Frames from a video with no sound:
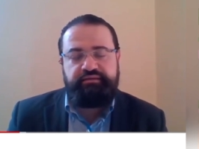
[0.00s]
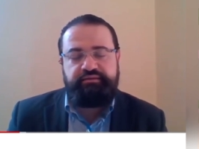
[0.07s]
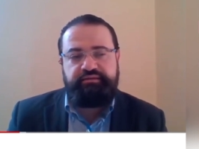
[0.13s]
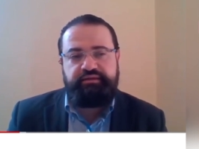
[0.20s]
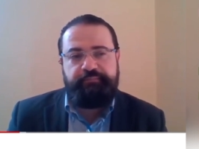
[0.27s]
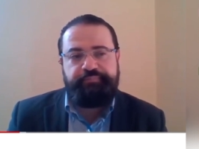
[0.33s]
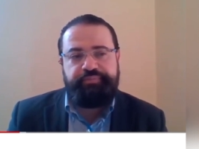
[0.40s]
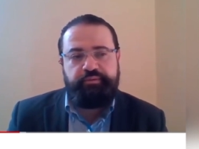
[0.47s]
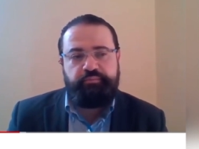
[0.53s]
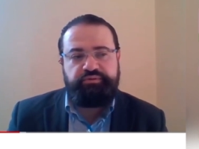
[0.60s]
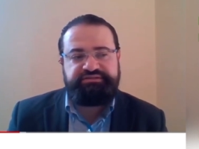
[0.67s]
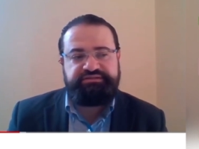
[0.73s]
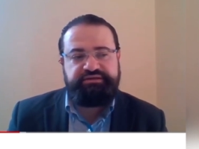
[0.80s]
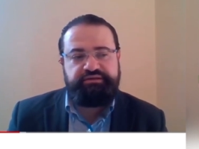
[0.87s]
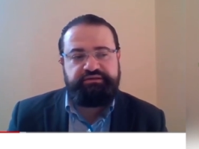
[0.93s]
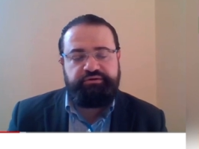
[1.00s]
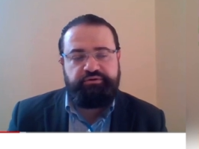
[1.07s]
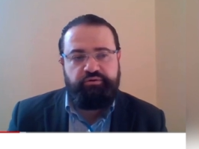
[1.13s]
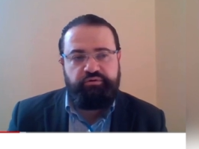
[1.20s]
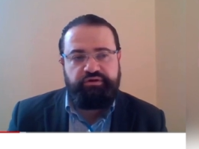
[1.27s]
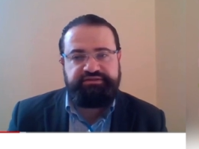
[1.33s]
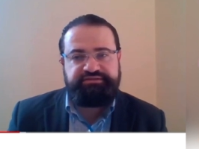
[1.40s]
And um, we see the
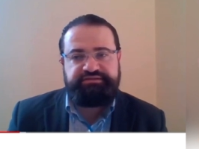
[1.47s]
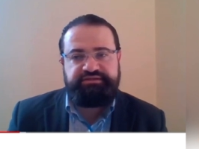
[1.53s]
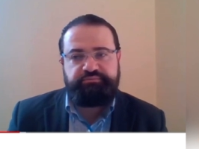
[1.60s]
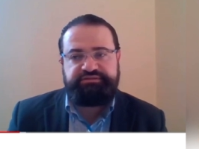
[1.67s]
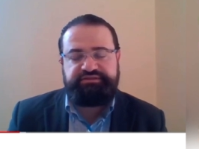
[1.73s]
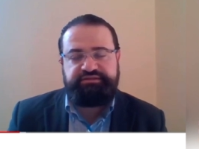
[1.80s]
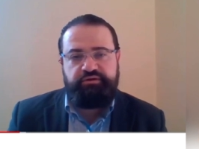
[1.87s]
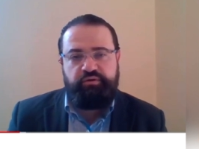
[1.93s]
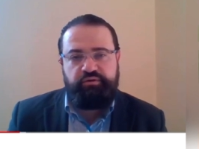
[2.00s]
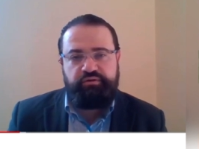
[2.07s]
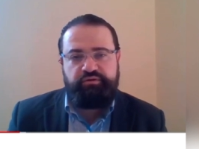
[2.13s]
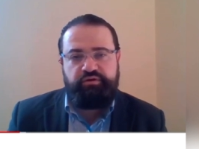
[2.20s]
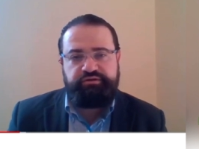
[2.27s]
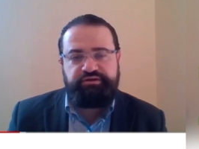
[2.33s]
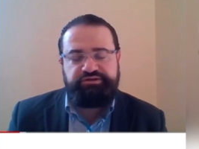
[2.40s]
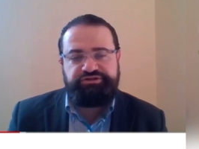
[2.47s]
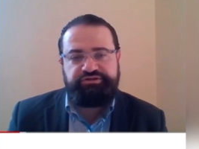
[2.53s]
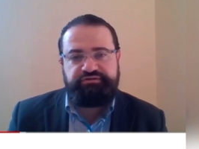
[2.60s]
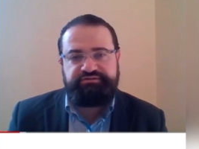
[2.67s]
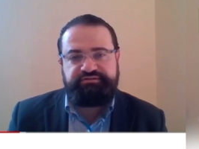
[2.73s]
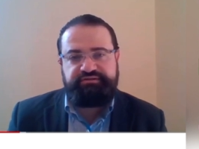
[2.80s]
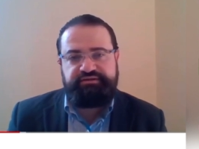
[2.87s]
courts and we see the whole cottage
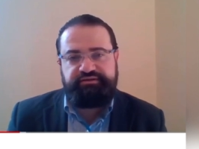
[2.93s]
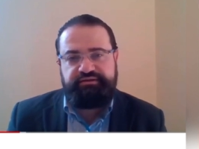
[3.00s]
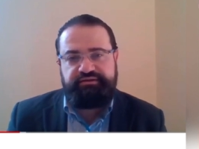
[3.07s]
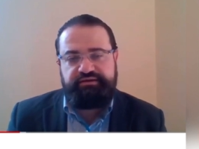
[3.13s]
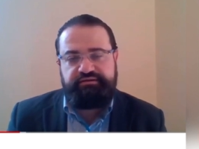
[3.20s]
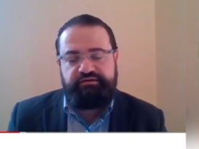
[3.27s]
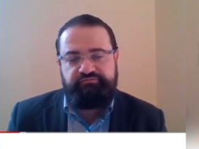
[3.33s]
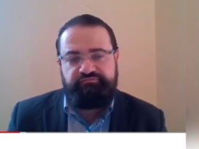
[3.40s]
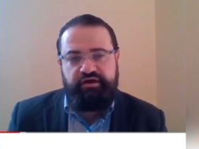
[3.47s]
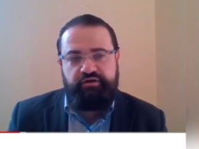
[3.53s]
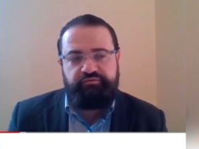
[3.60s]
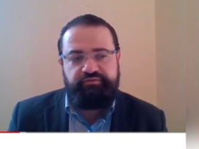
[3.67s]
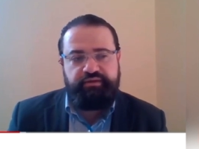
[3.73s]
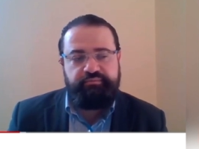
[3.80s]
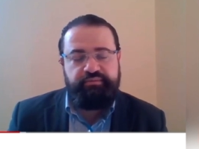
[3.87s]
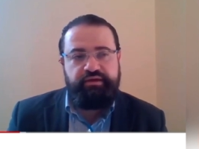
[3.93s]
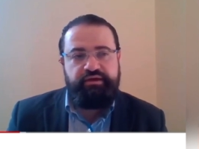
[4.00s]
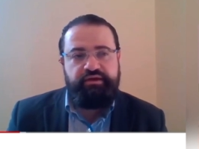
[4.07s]
industry uh, around them